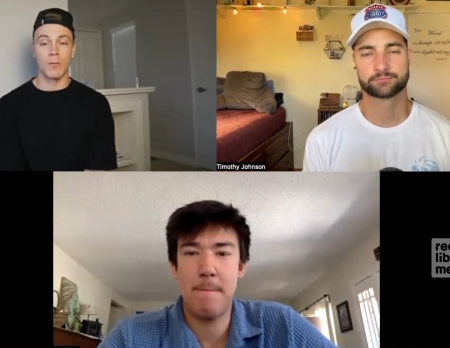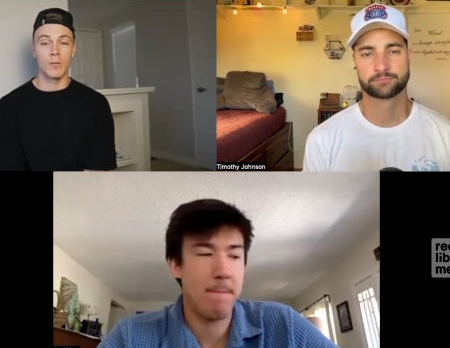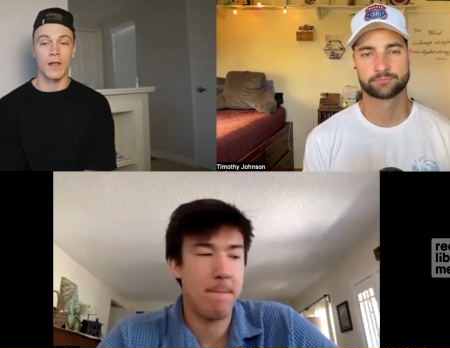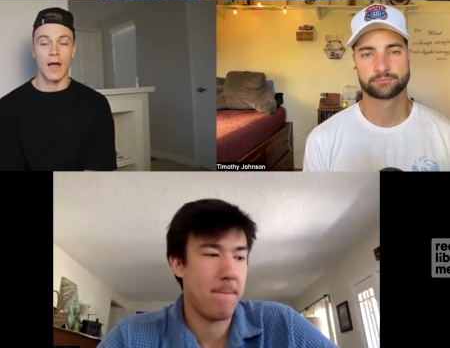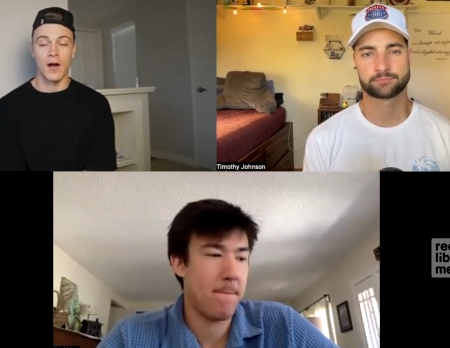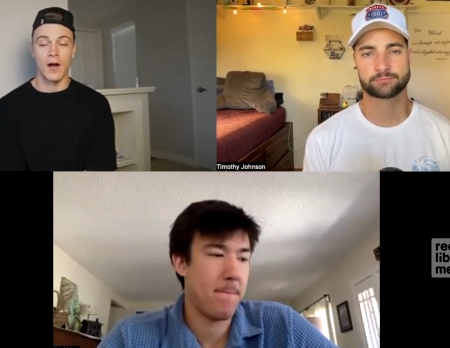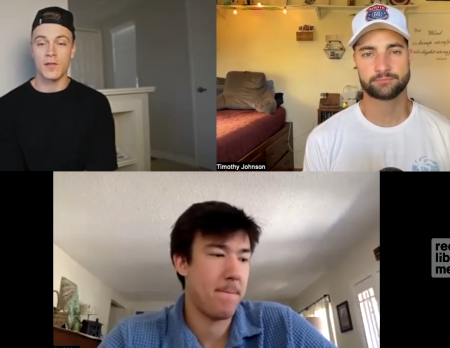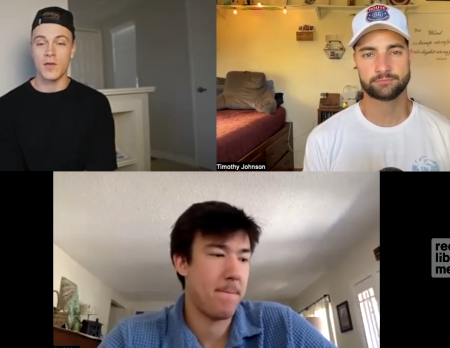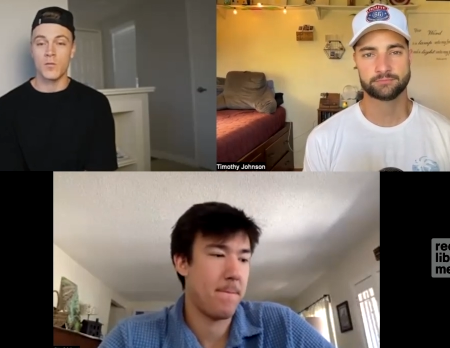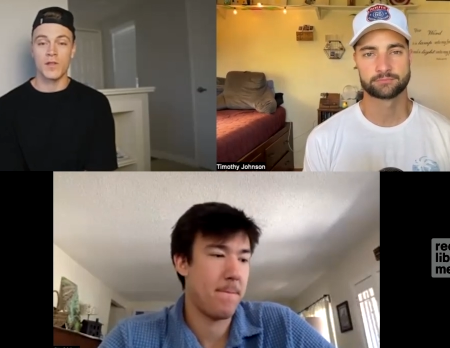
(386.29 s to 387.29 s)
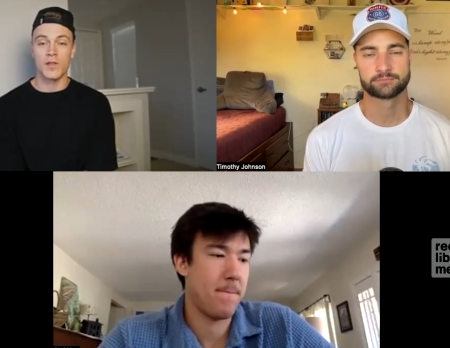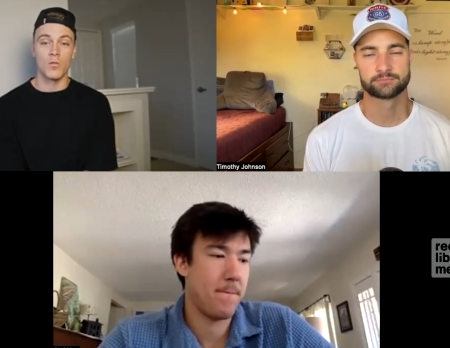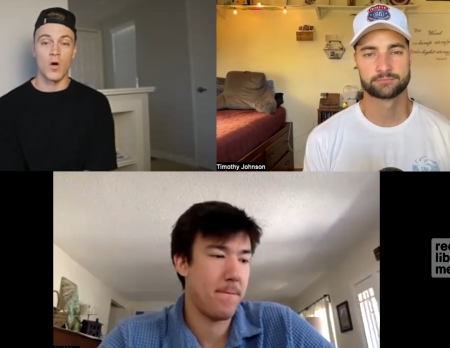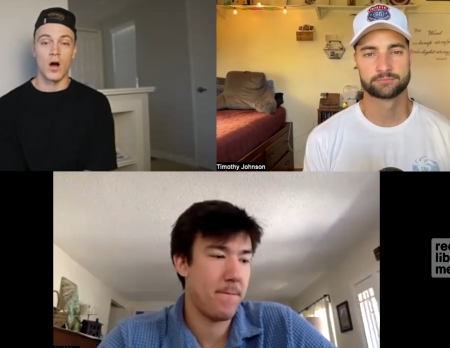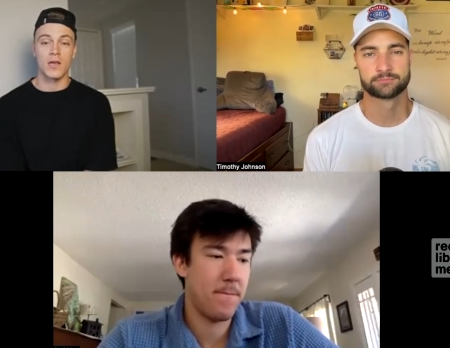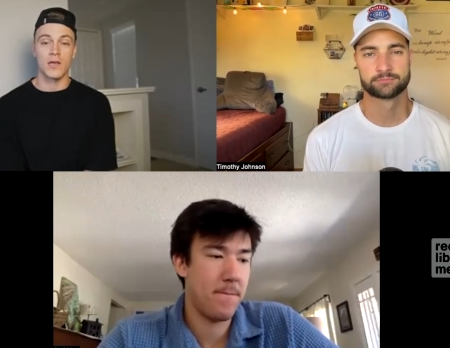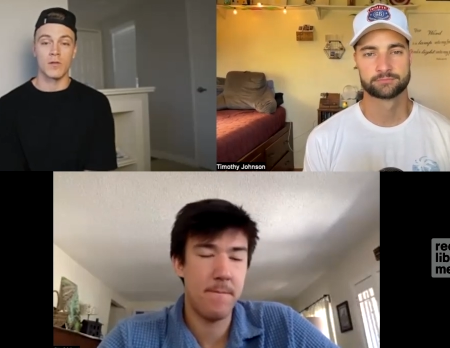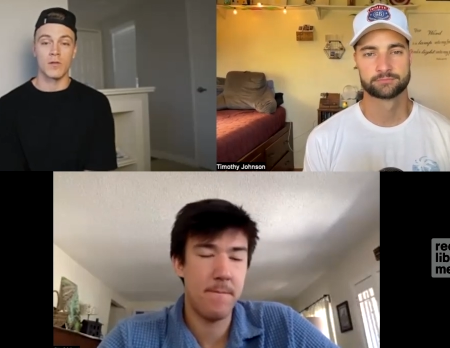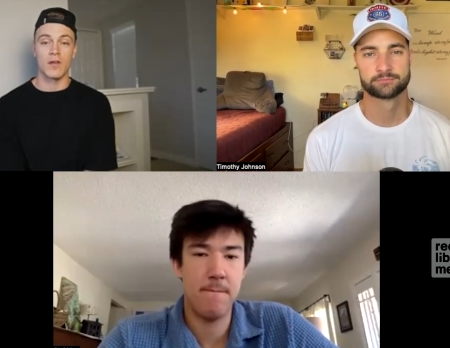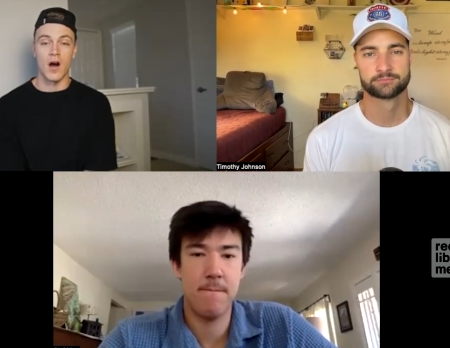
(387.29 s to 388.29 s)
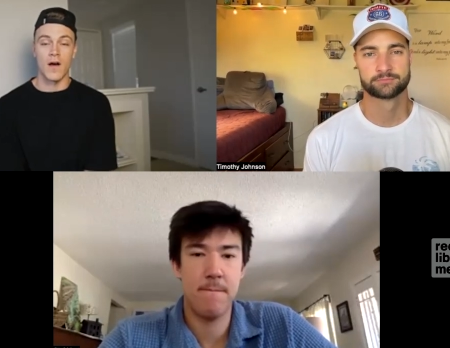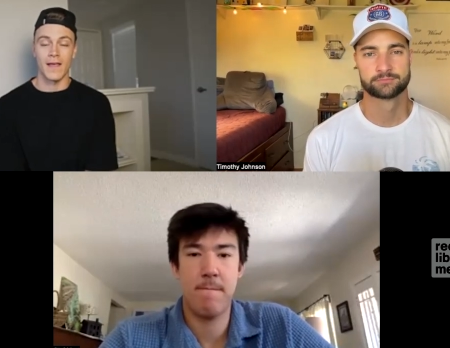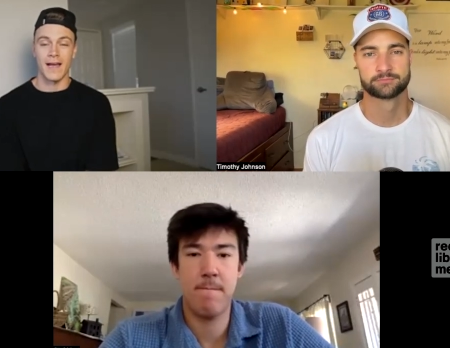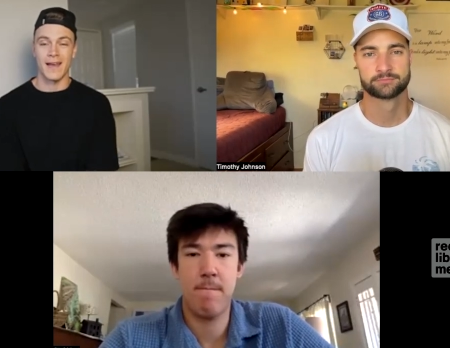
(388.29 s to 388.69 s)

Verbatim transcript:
Speaker 1: I will I honestly wasn't walking with God.